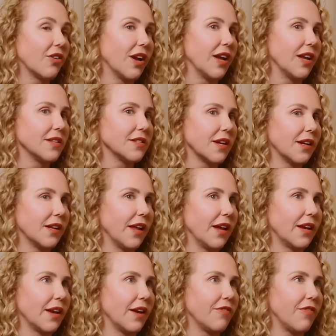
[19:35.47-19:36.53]
great insight.
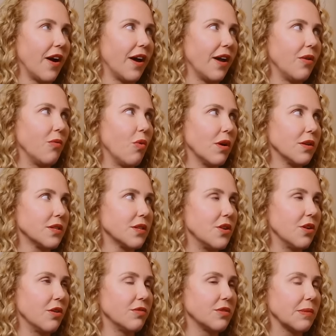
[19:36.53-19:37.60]
Like if I want yeah. to
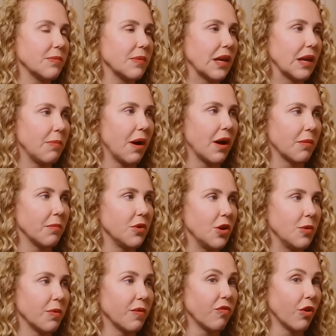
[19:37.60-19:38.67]
know something about a
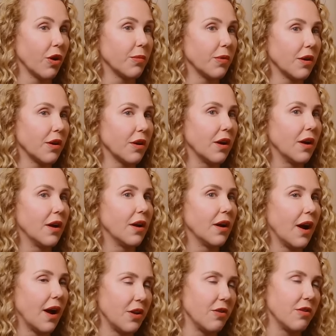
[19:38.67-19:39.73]
new performer,
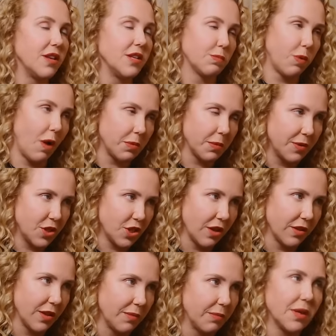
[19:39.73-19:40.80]
mm-hmm. I know he's probably
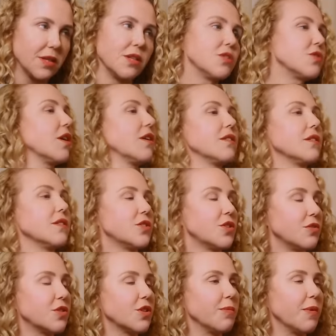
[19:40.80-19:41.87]
shot them because he shot yeah.
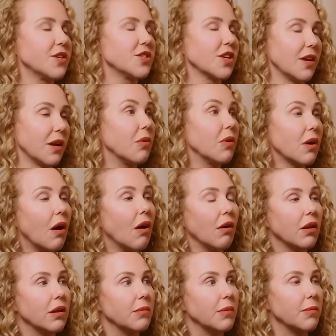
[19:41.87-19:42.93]
so much, and I will
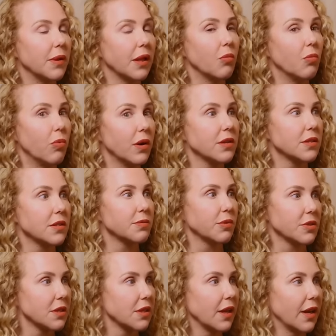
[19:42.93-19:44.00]
call him and be like, "What is this
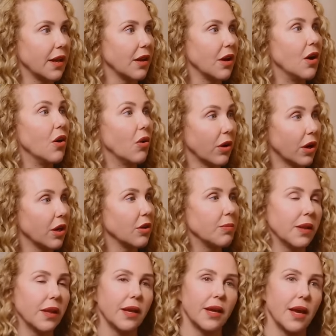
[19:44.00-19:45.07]
person like?" Yeah. Or he'll
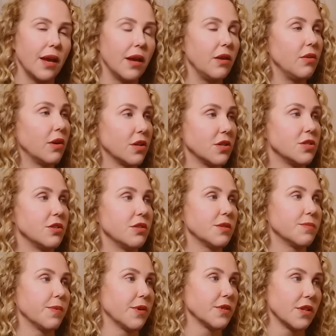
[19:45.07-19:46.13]
be like, "Hey, you got to shoot this
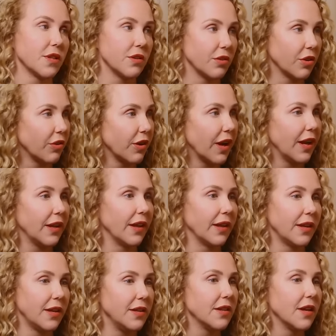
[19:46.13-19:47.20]
person. Mm-hmm. They're great." Like
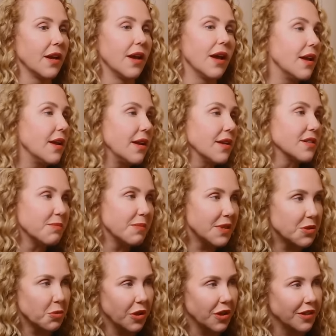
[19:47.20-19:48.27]
he and he doesn't
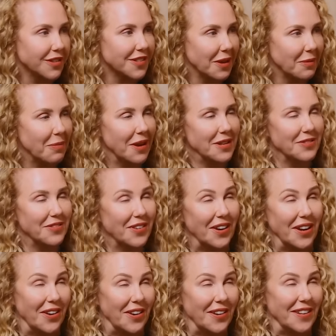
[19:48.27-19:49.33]
mince words. Like Mike's no,
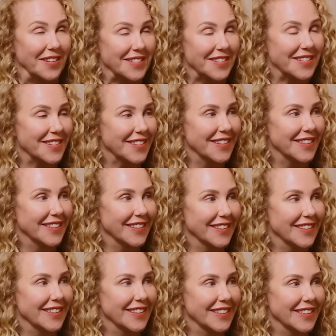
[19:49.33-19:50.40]
very honest. He reads
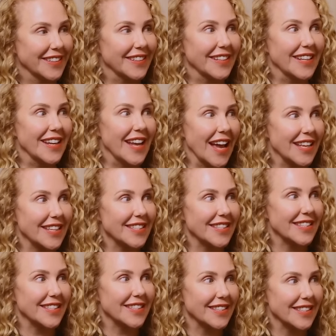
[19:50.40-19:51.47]
people really well yes.
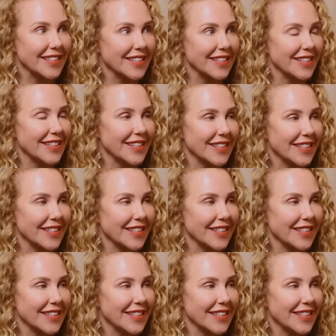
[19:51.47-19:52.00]
too, which